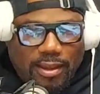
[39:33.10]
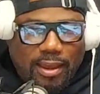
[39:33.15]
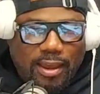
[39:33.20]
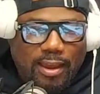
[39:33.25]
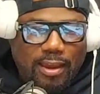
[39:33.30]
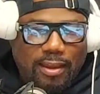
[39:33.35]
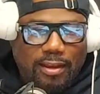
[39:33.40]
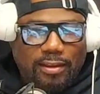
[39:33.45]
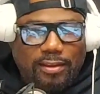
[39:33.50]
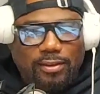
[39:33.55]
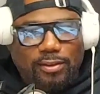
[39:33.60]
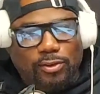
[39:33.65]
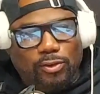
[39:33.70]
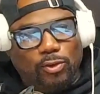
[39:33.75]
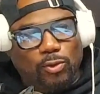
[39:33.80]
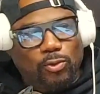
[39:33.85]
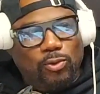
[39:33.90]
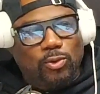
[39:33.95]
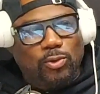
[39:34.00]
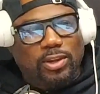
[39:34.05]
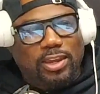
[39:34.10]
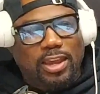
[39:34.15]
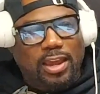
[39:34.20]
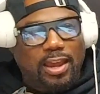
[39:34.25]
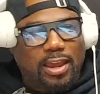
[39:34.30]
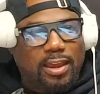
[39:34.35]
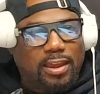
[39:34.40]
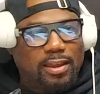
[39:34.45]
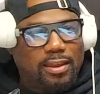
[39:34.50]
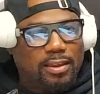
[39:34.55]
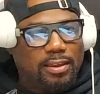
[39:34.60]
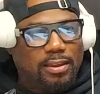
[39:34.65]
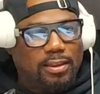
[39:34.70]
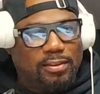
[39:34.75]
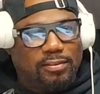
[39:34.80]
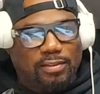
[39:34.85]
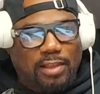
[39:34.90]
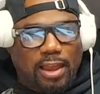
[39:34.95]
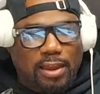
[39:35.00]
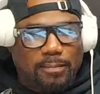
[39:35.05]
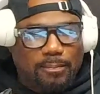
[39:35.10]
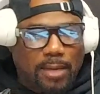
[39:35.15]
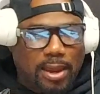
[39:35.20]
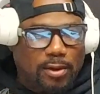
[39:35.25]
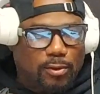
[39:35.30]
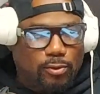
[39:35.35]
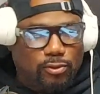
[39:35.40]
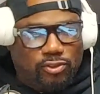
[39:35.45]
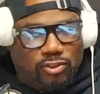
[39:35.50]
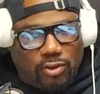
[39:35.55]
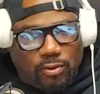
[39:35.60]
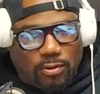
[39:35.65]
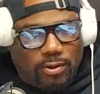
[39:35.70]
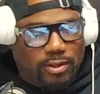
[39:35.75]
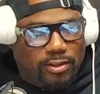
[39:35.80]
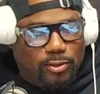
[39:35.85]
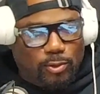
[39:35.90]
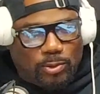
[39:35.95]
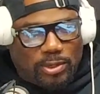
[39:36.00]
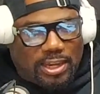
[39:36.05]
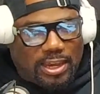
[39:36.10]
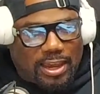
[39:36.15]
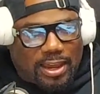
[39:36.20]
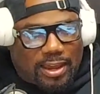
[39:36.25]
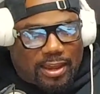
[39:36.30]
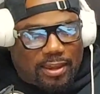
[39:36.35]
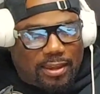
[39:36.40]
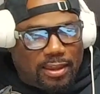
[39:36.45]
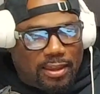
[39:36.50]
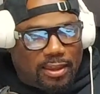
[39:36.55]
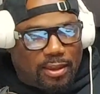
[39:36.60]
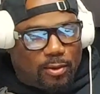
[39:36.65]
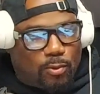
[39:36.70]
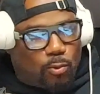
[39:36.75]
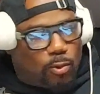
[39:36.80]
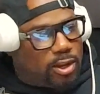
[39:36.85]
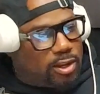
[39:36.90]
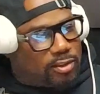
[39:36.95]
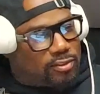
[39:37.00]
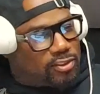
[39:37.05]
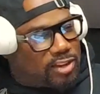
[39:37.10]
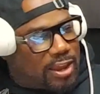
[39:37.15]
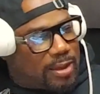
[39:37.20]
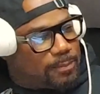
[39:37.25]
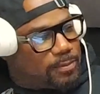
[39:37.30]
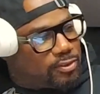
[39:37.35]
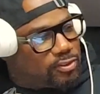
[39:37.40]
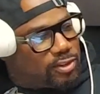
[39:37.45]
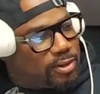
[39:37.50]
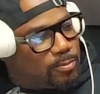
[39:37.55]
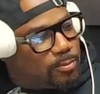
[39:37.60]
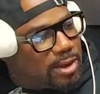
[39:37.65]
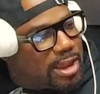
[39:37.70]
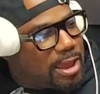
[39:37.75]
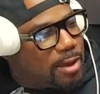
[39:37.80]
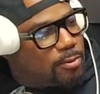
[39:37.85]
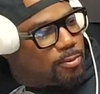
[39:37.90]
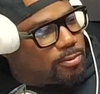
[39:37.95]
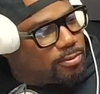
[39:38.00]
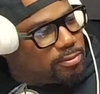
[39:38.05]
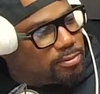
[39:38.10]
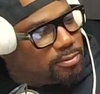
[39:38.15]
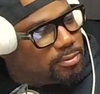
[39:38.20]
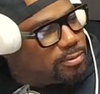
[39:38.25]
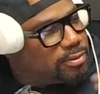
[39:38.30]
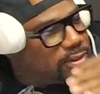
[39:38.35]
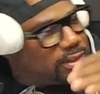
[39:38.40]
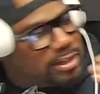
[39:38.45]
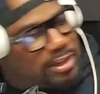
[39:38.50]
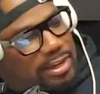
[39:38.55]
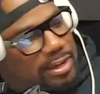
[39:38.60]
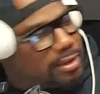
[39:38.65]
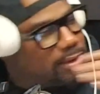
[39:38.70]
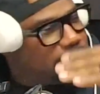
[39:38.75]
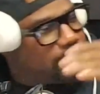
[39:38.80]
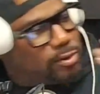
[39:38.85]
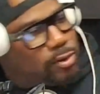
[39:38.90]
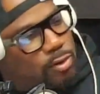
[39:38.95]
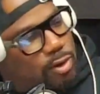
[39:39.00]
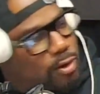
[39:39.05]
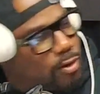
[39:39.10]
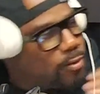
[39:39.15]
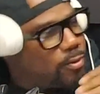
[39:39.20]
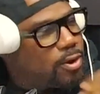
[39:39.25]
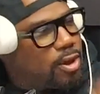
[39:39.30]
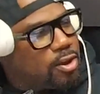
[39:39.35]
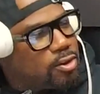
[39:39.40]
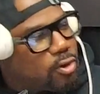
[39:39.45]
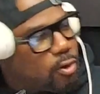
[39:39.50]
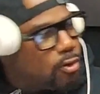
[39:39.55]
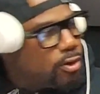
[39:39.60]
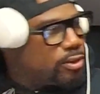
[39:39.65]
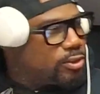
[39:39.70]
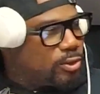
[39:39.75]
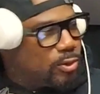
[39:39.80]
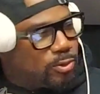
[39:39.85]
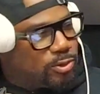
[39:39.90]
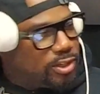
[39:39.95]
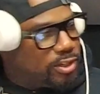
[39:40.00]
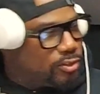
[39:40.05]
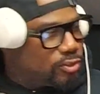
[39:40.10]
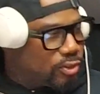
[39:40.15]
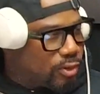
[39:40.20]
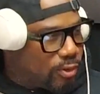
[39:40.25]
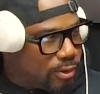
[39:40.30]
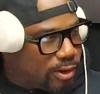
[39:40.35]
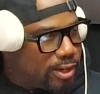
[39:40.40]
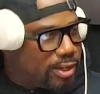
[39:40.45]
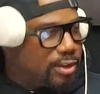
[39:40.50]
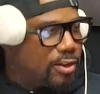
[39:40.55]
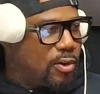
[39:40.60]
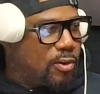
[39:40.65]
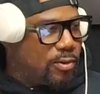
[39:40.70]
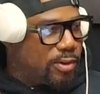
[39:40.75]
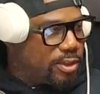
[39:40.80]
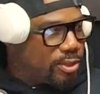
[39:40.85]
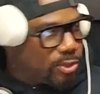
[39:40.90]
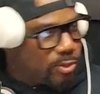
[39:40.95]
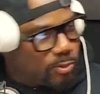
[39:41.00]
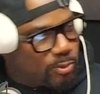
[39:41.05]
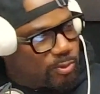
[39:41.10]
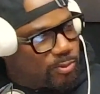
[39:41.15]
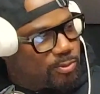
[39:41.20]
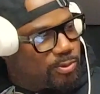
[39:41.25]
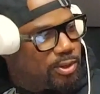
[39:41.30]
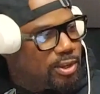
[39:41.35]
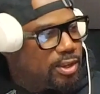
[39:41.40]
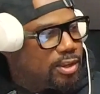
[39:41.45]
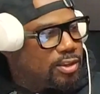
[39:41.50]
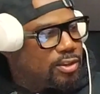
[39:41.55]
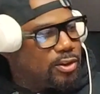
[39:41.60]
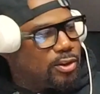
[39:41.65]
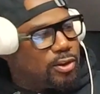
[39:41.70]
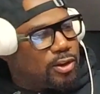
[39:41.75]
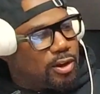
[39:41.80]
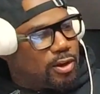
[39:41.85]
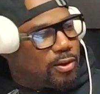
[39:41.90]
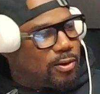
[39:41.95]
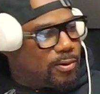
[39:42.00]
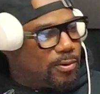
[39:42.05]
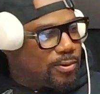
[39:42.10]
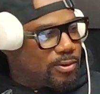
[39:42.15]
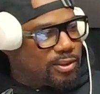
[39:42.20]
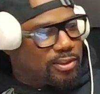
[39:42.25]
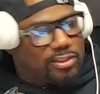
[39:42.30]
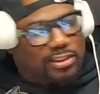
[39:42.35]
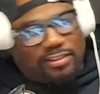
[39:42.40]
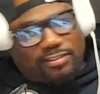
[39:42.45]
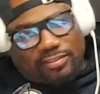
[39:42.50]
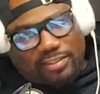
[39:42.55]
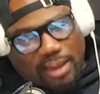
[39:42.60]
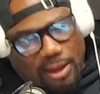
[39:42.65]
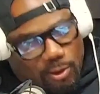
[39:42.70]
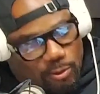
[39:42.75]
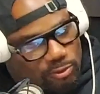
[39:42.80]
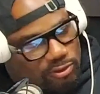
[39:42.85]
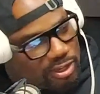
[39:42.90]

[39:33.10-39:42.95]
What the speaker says: And you can't, it's like Michael Jordan. You can't win a championship without getting, going through Detroit, going through, the Celtics,